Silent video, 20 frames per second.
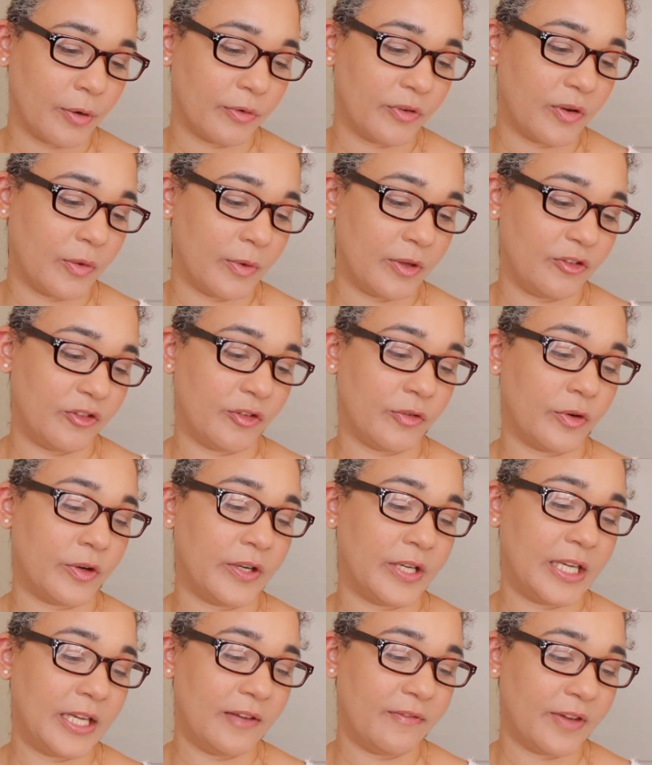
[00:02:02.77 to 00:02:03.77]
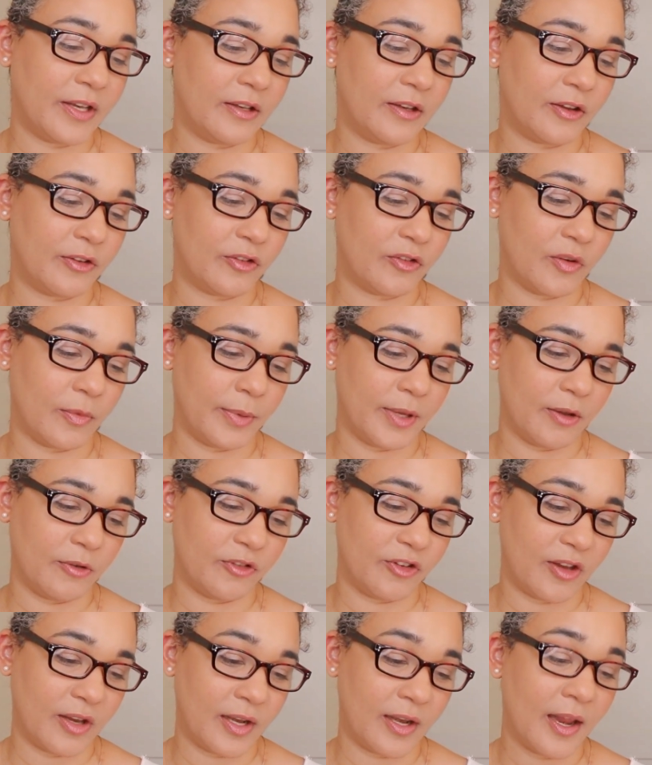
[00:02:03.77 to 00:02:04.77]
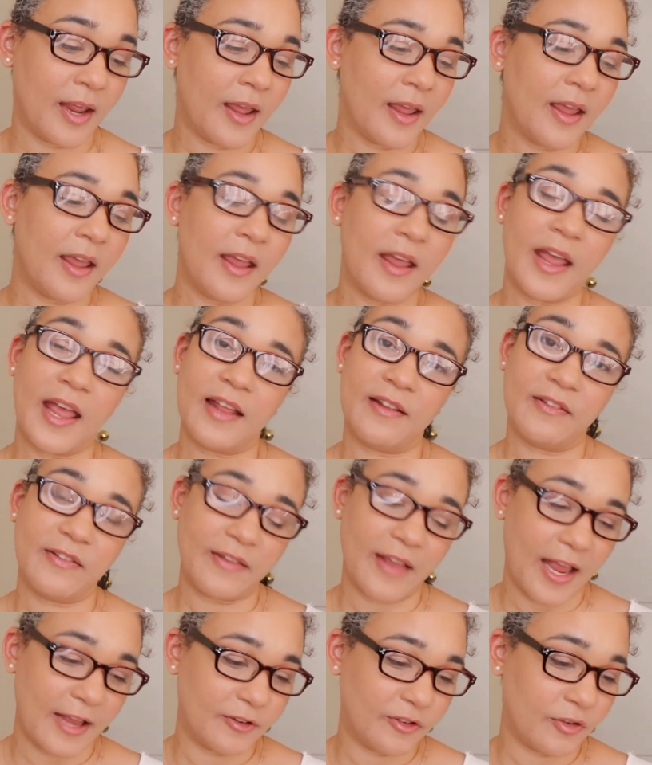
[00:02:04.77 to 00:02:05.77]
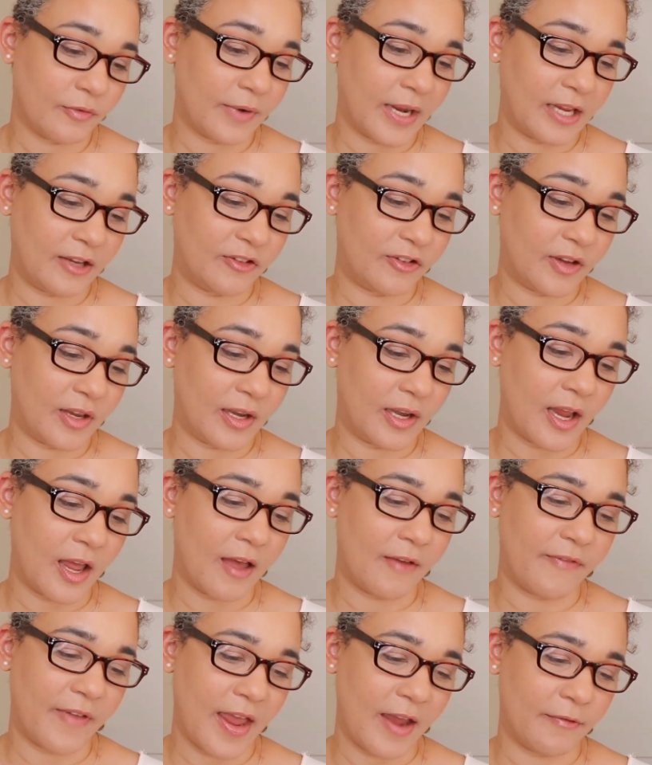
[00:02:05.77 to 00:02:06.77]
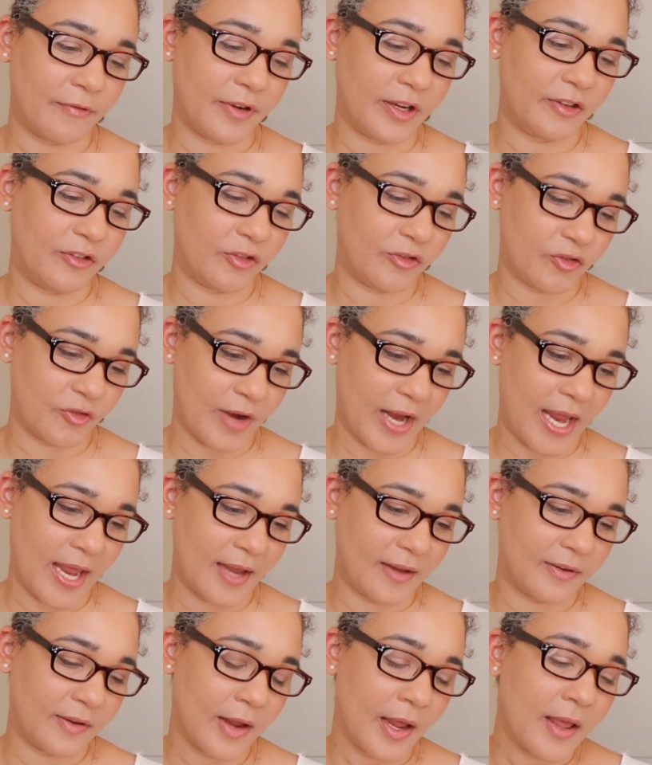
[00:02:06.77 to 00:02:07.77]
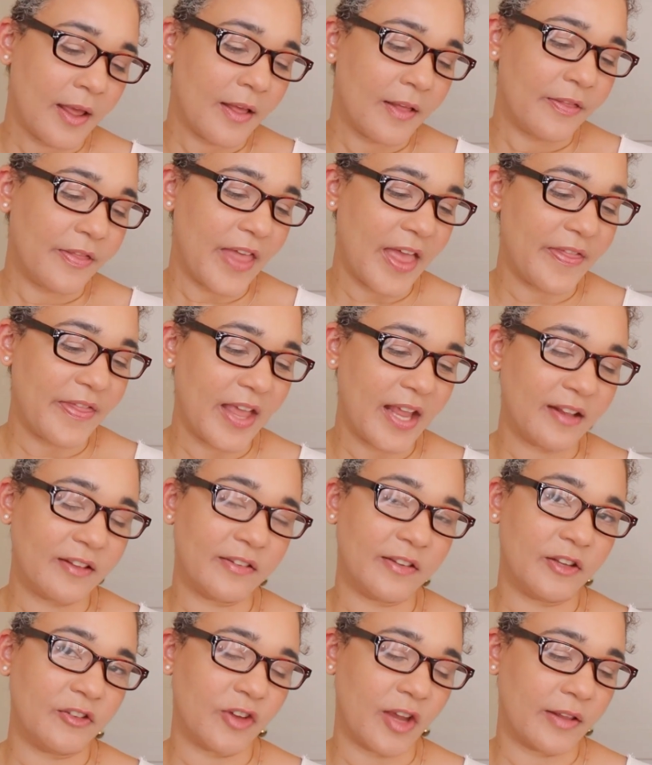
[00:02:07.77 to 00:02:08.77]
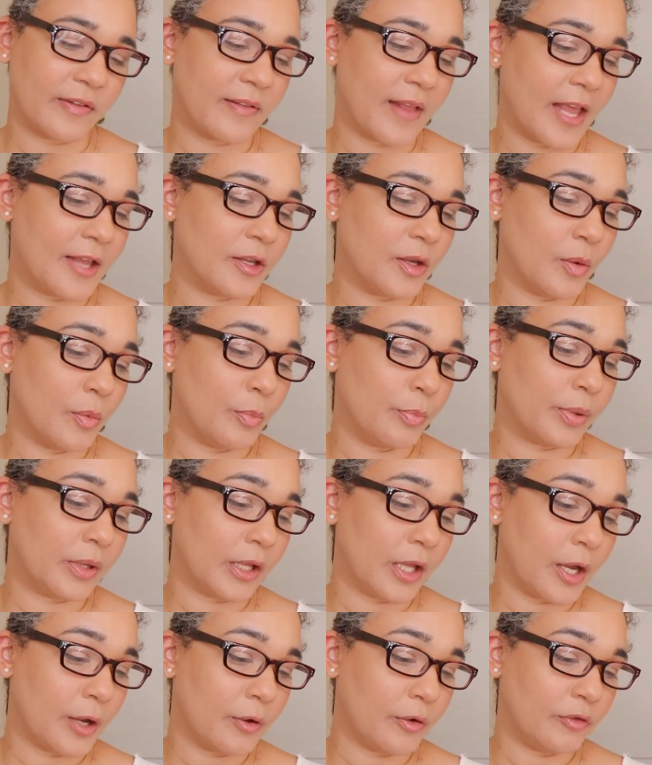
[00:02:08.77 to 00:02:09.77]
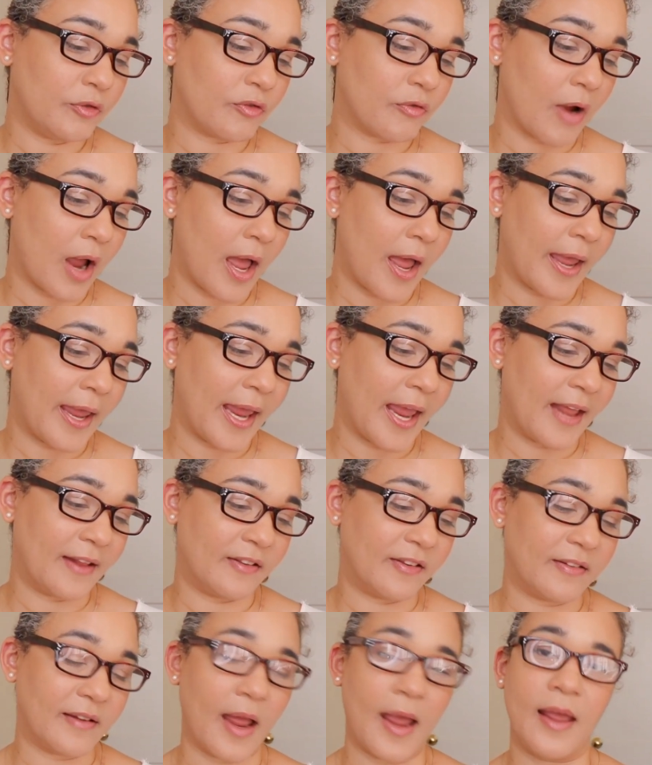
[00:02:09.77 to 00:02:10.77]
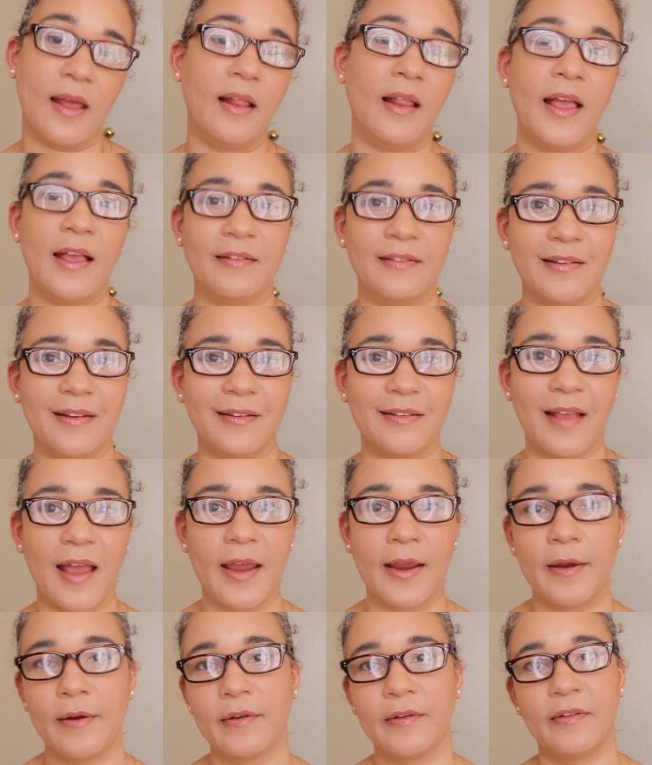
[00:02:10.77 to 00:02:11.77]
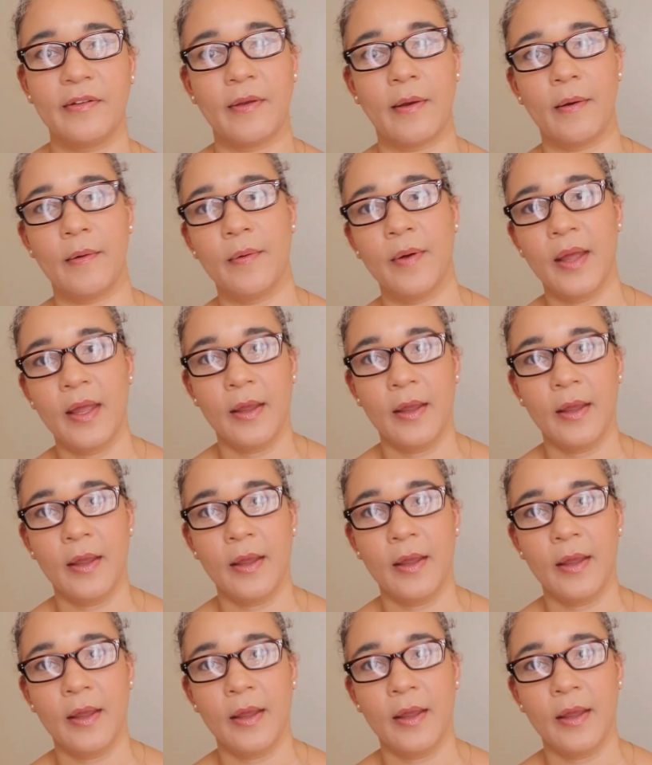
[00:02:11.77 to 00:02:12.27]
to ensure even distribution and saturation of every strand. Then they suggest that you blow dry and style as desired. So